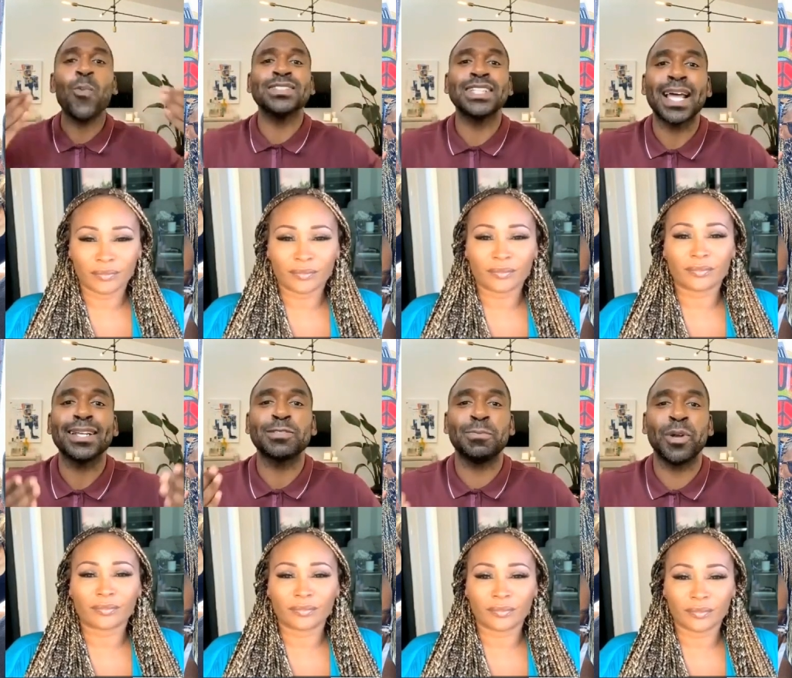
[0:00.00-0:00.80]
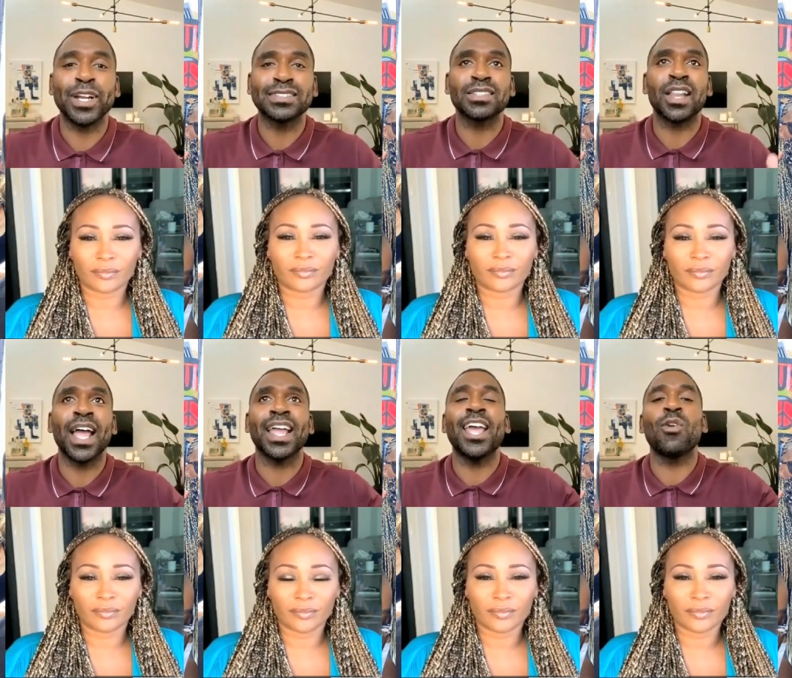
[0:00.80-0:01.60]
Speaker 1: was that experience
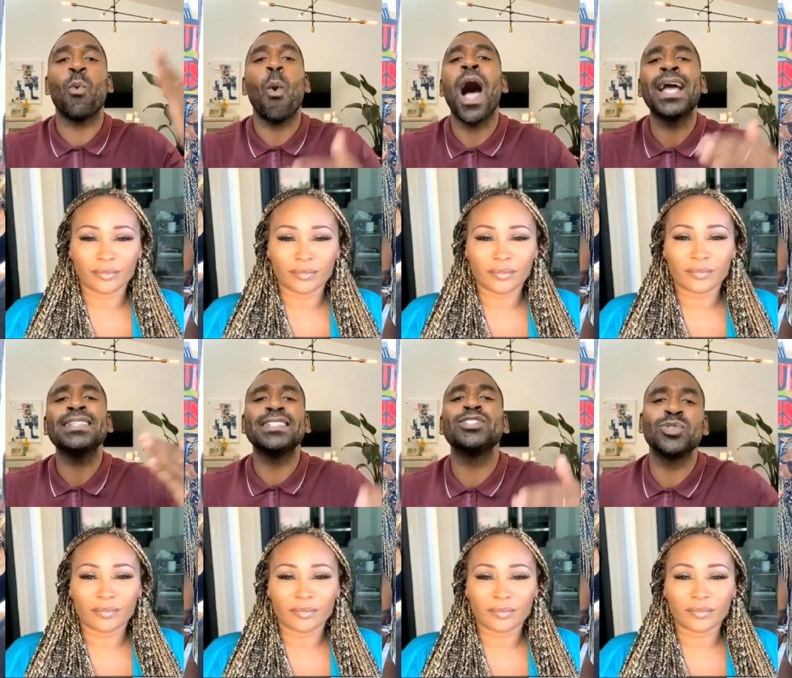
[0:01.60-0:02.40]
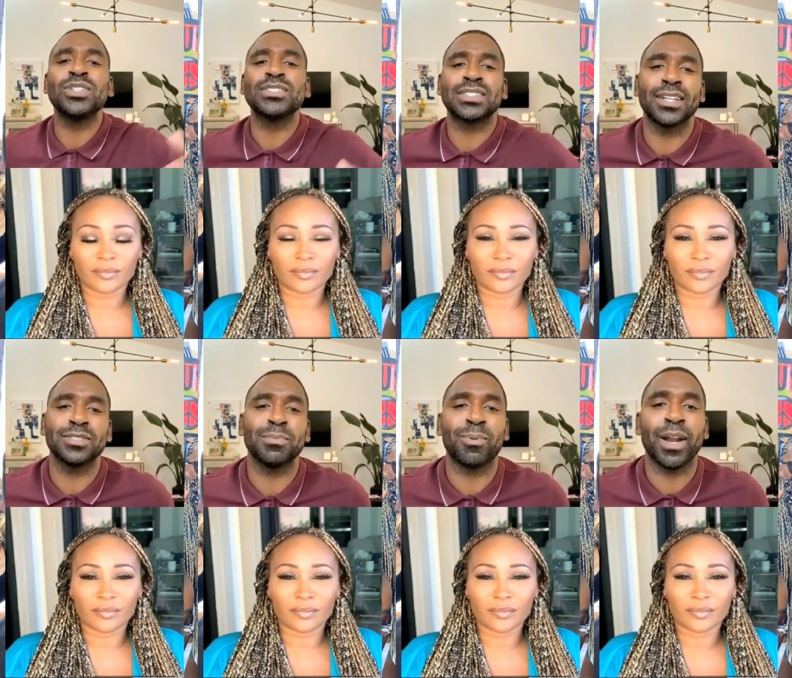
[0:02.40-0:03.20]
like, and why did you decide
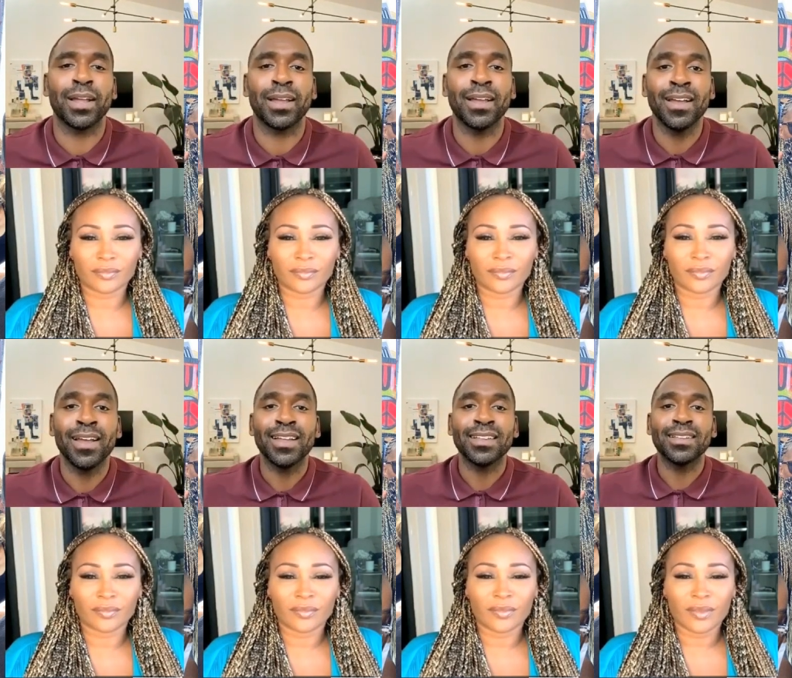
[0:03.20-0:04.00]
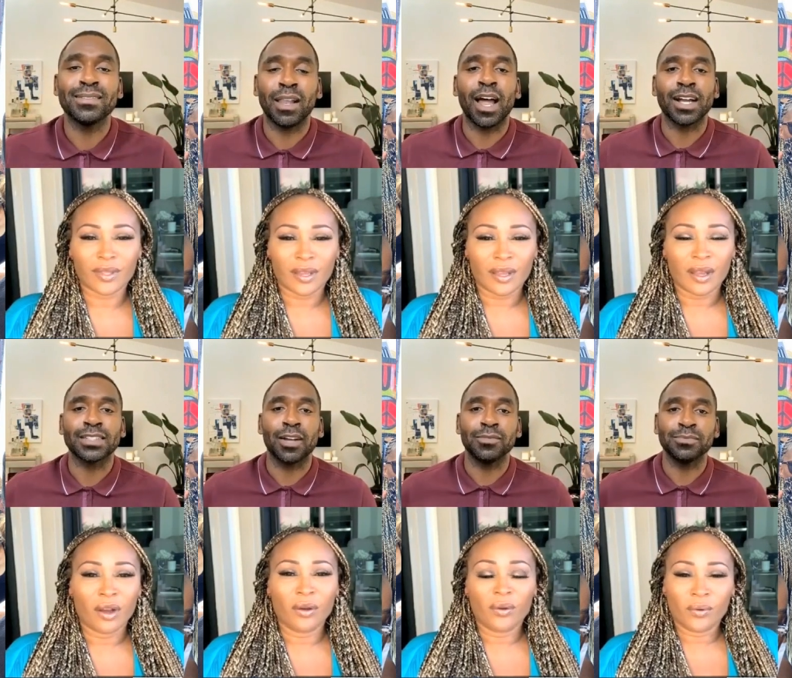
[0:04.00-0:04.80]
to break the
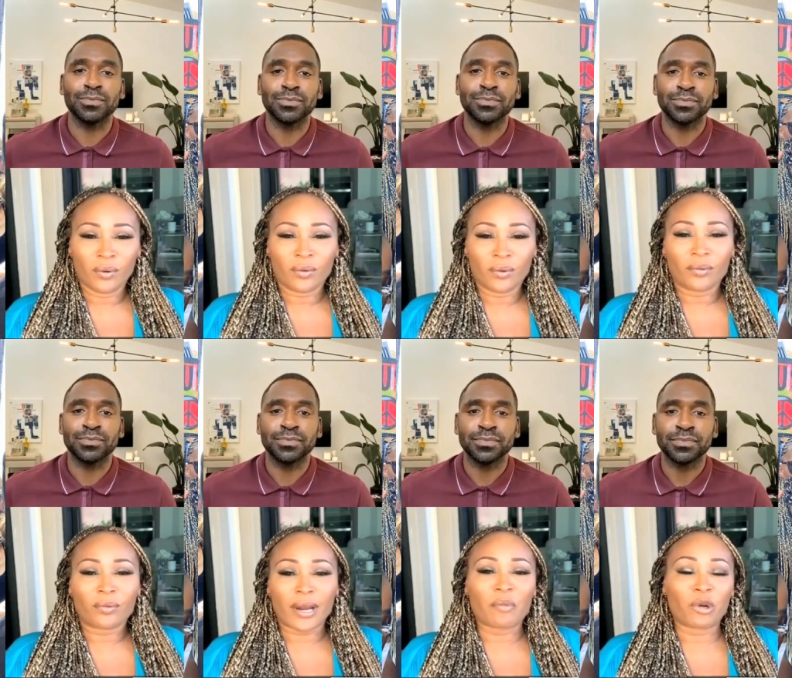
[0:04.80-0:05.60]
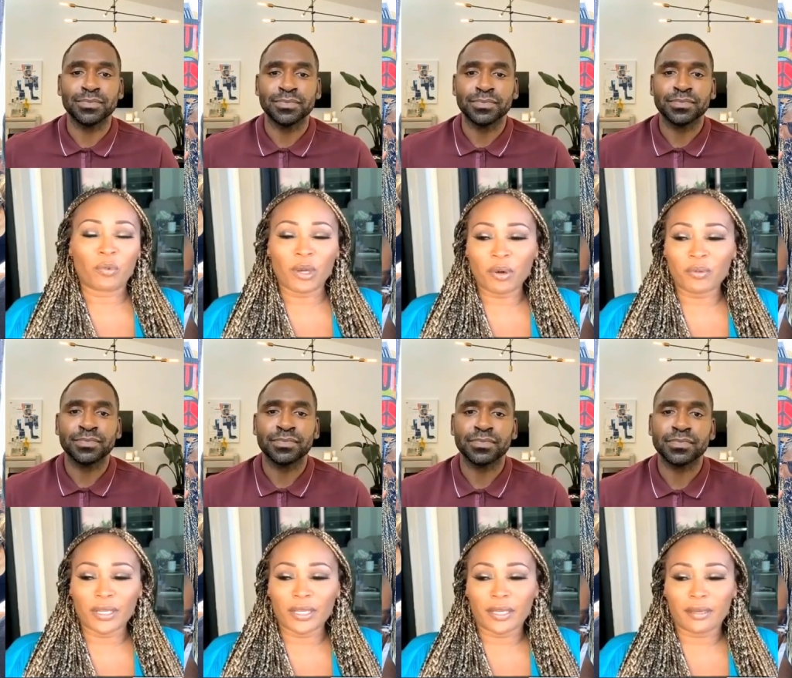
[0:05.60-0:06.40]
lockdown?
Speaker 2: Right. Well, we were
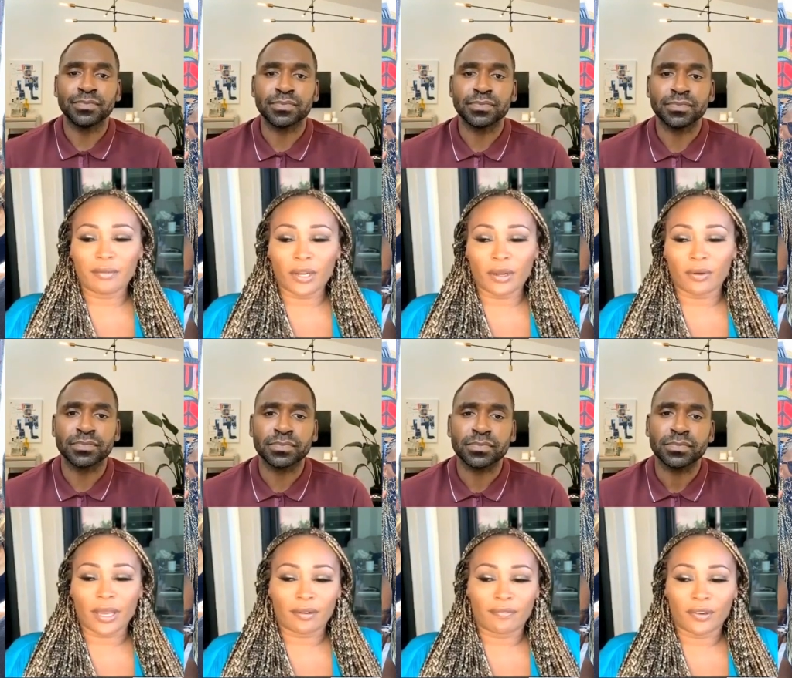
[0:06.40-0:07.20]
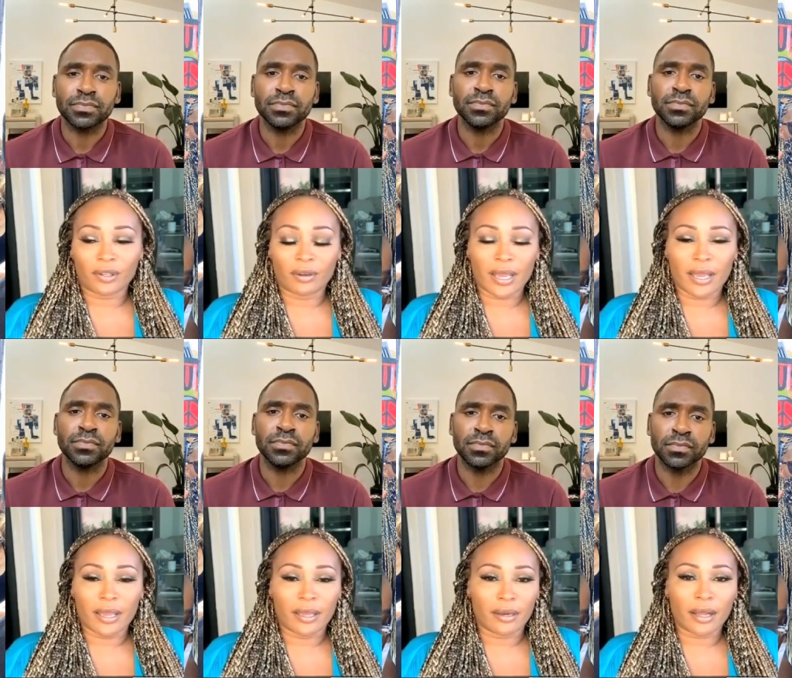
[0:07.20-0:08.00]
really, you know, careful
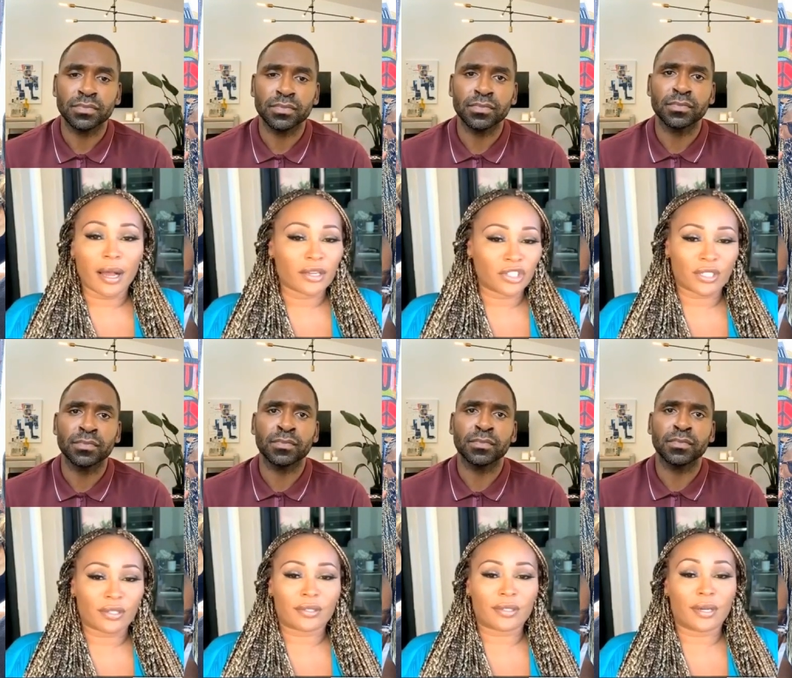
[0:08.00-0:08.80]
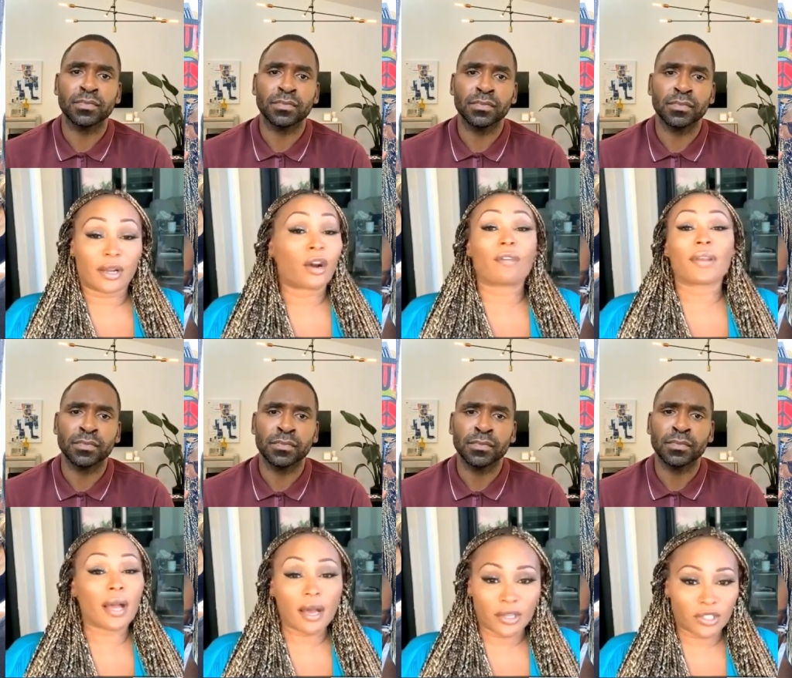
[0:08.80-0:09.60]
and conscious, COVID
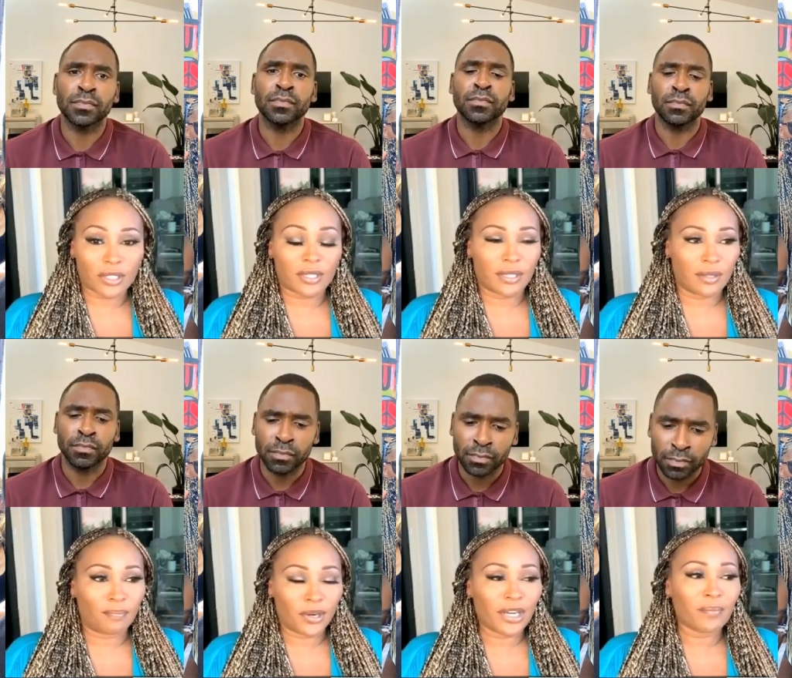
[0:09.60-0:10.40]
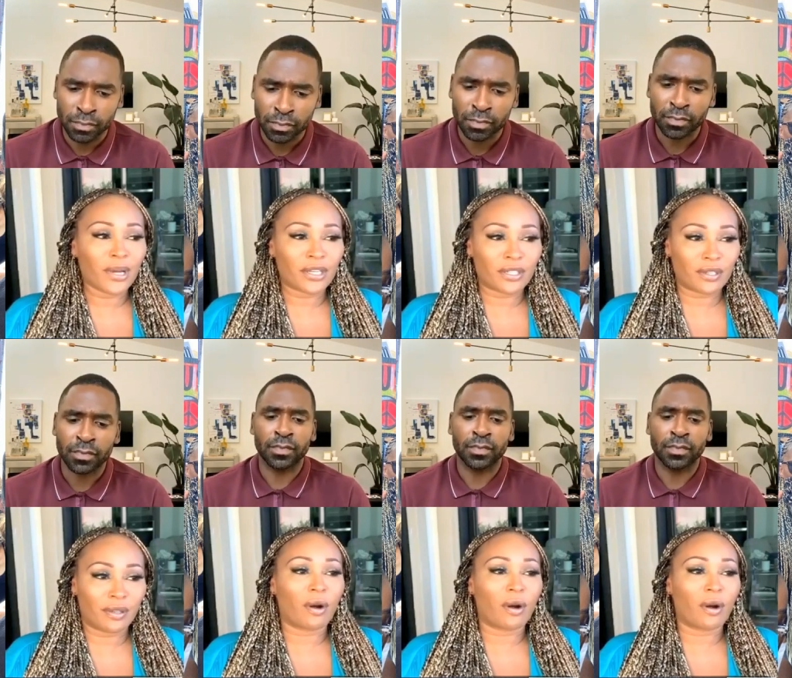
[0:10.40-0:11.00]
conscious, pretty much the